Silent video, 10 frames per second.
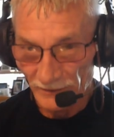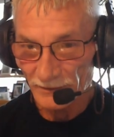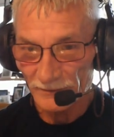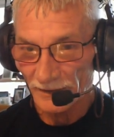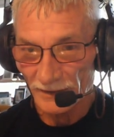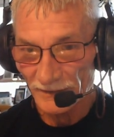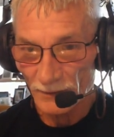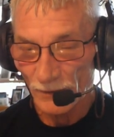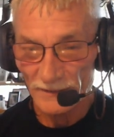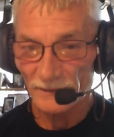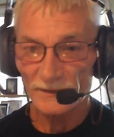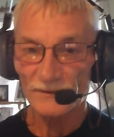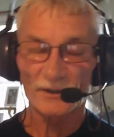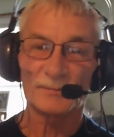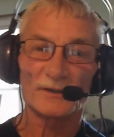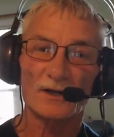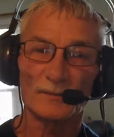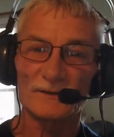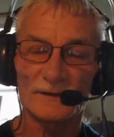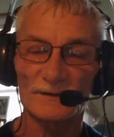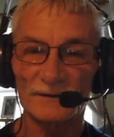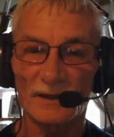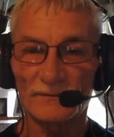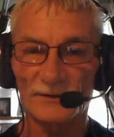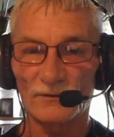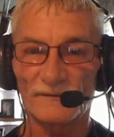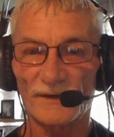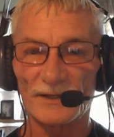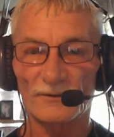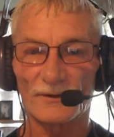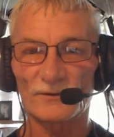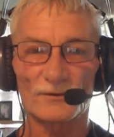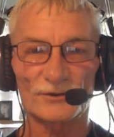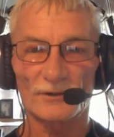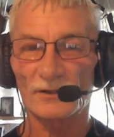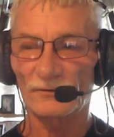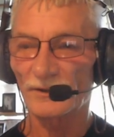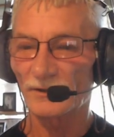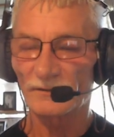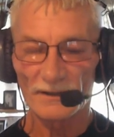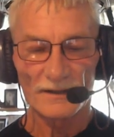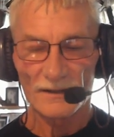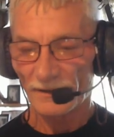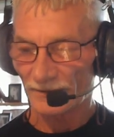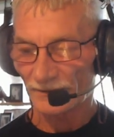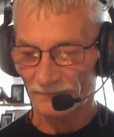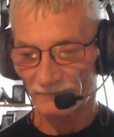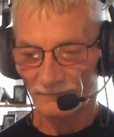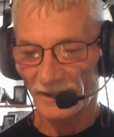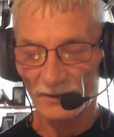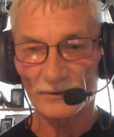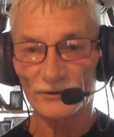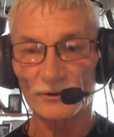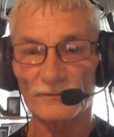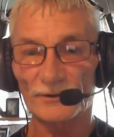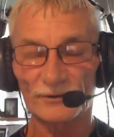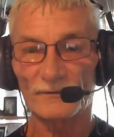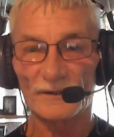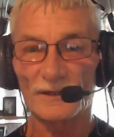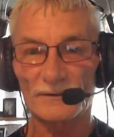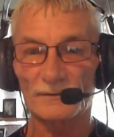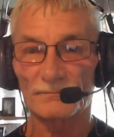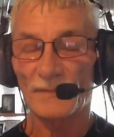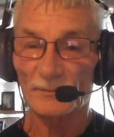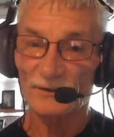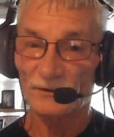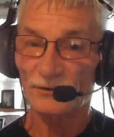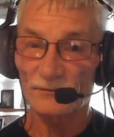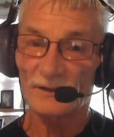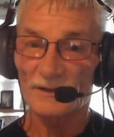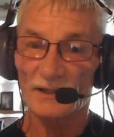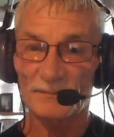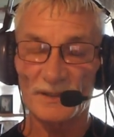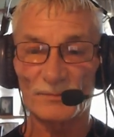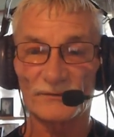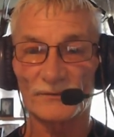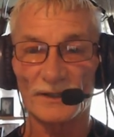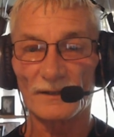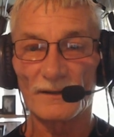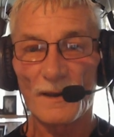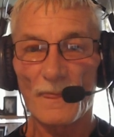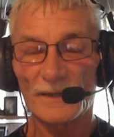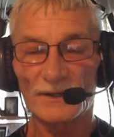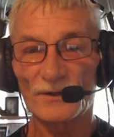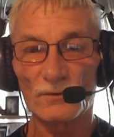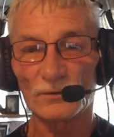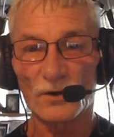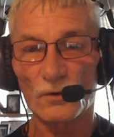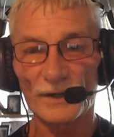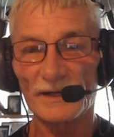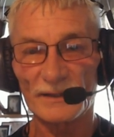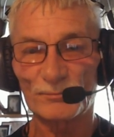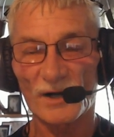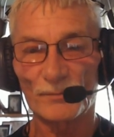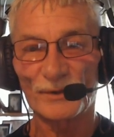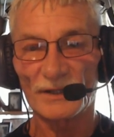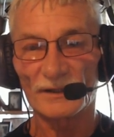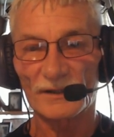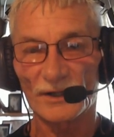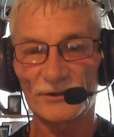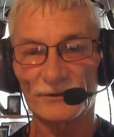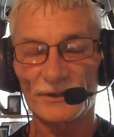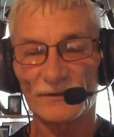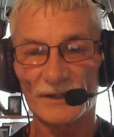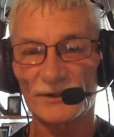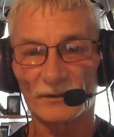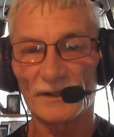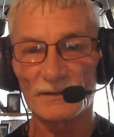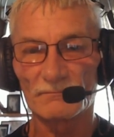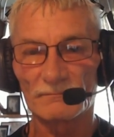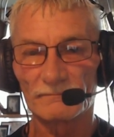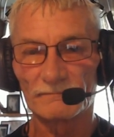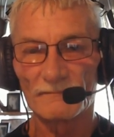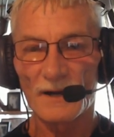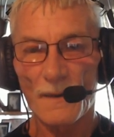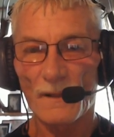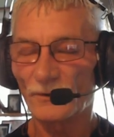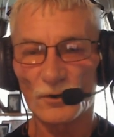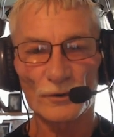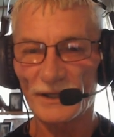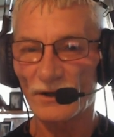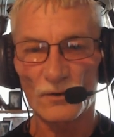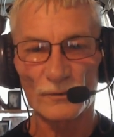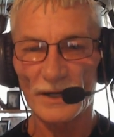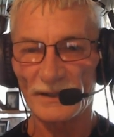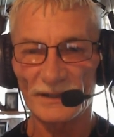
it, it's like I say, wise as a serpent, harmless as a dove. There's no fight here, there's no struggle here. Just lay out the truth. The truth is, remember, it's the truth that sets people free. You don't own any property in the country you think you're in, nor do you own any